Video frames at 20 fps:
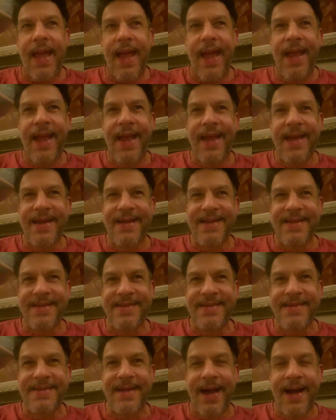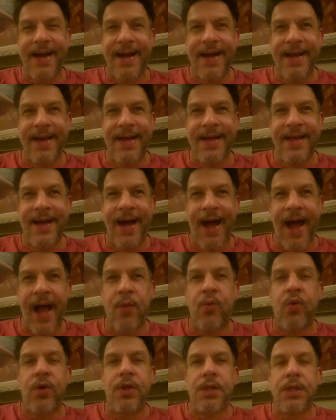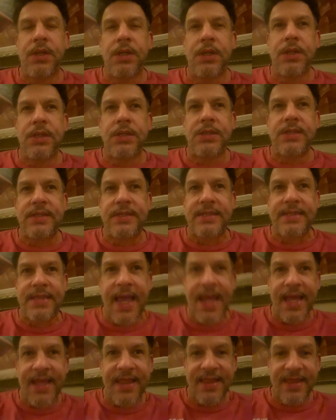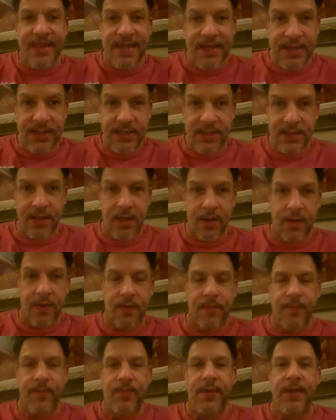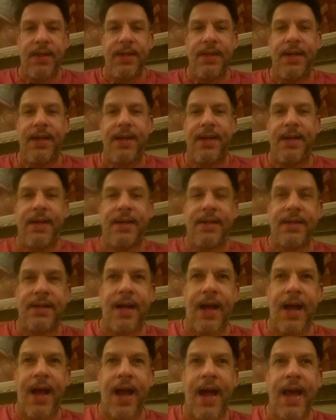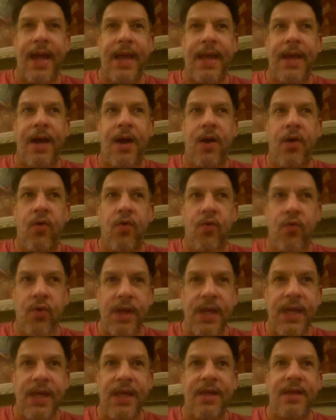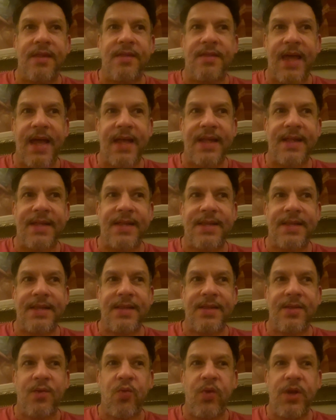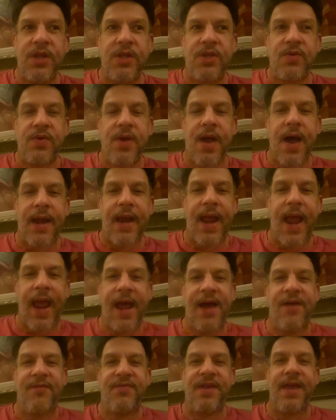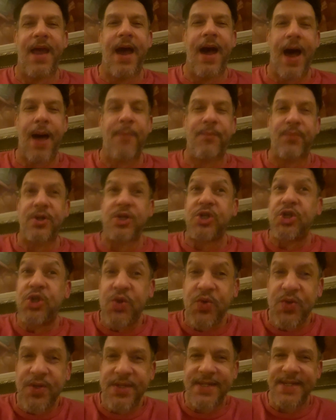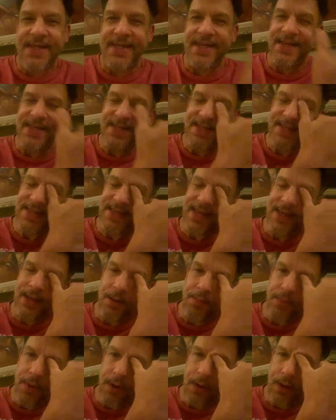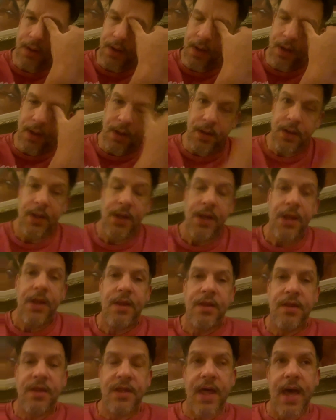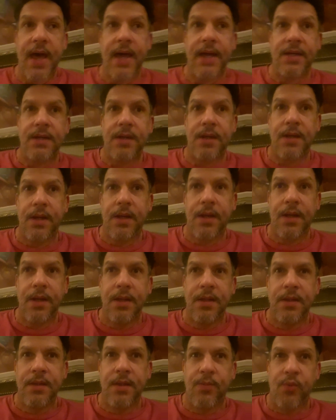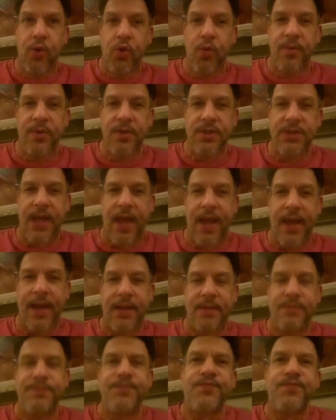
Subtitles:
And I will say this, though. I agree that we do not have the opportunities in America that the boomers had.